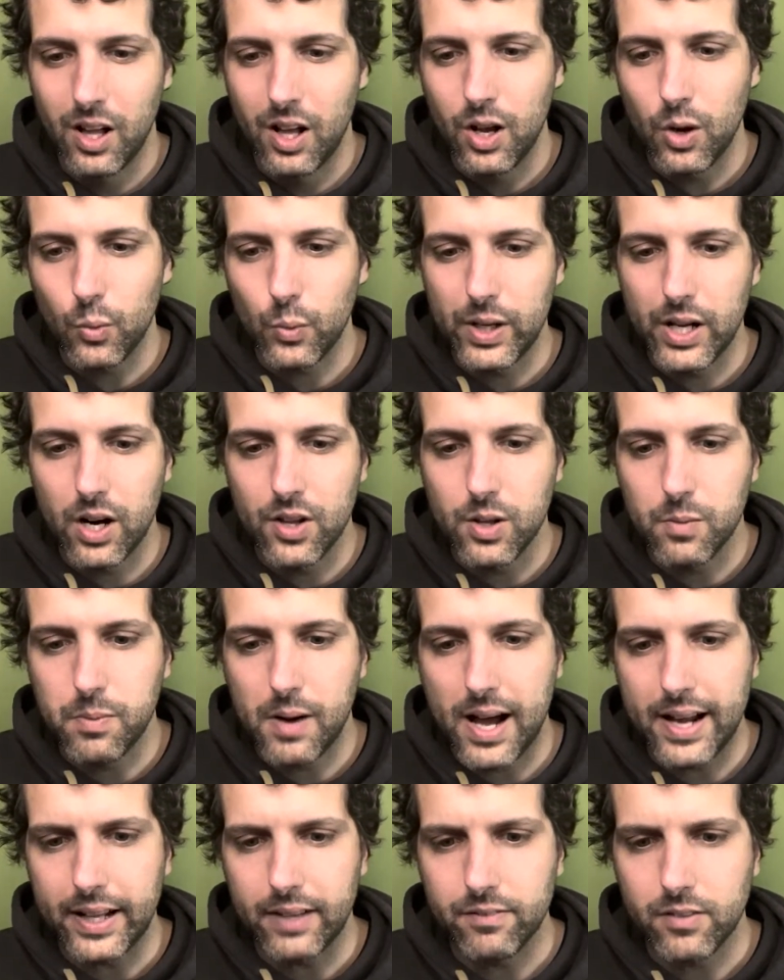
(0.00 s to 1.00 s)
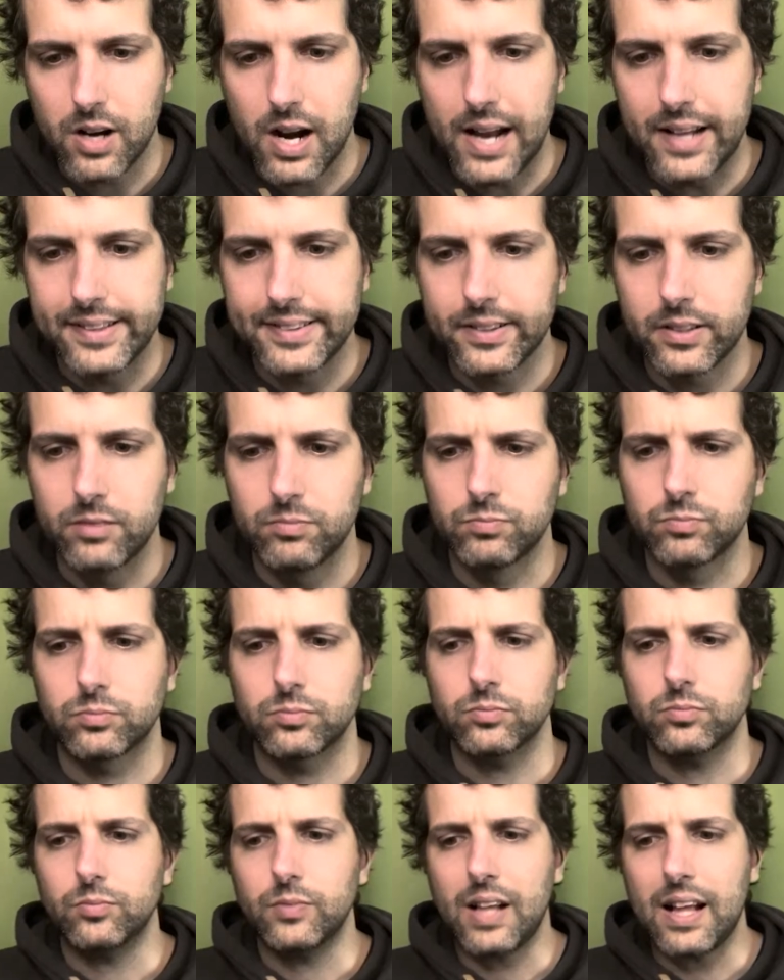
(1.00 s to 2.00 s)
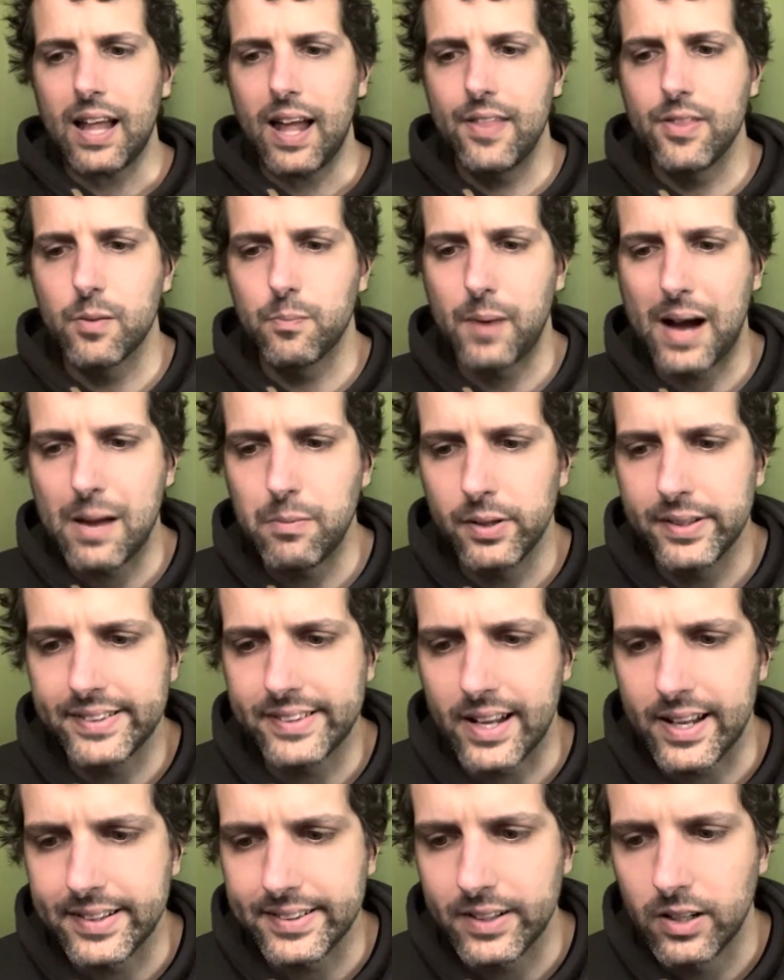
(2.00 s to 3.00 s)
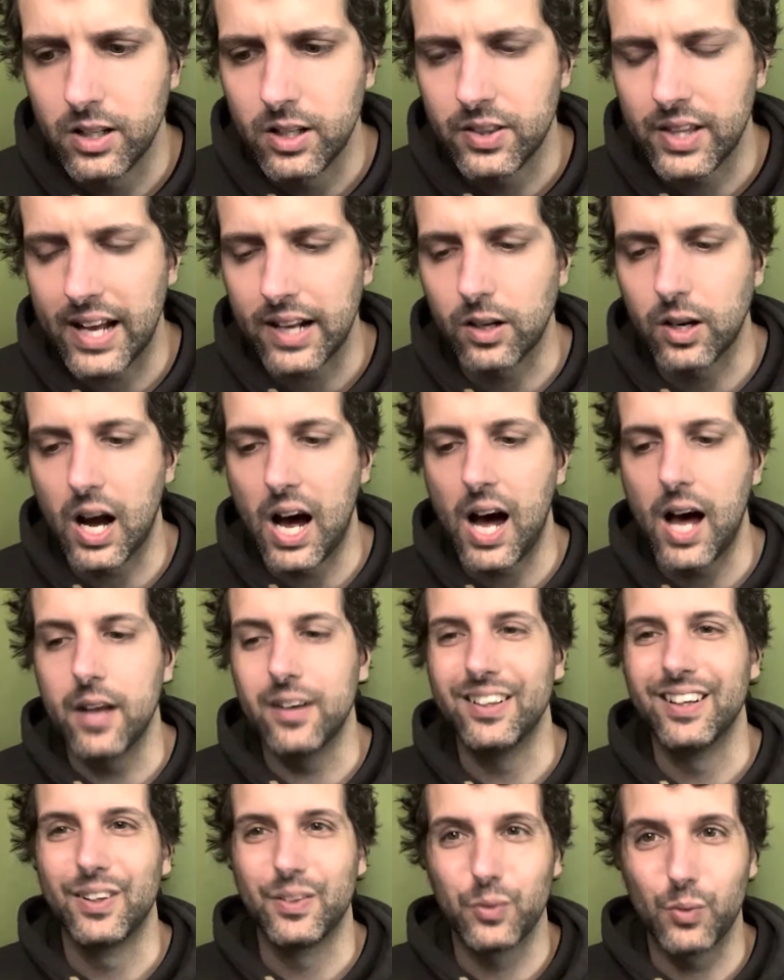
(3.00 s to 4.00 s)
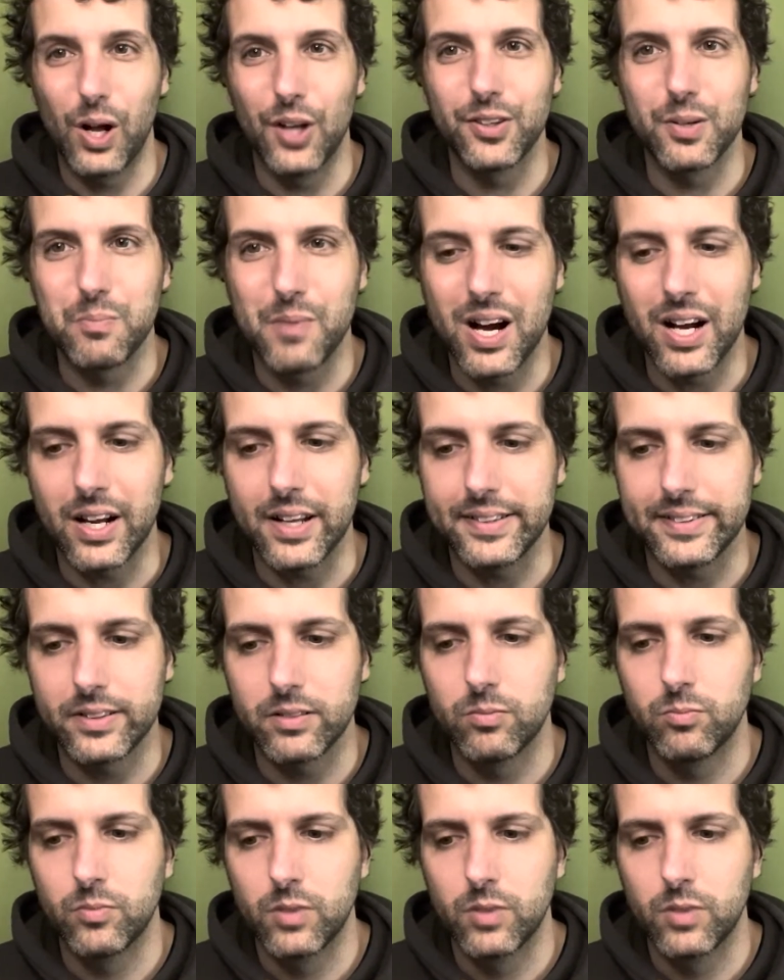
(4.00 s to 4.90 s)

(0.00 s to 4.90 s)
We are the body of Christ. And the Bible says that God dwelt among us.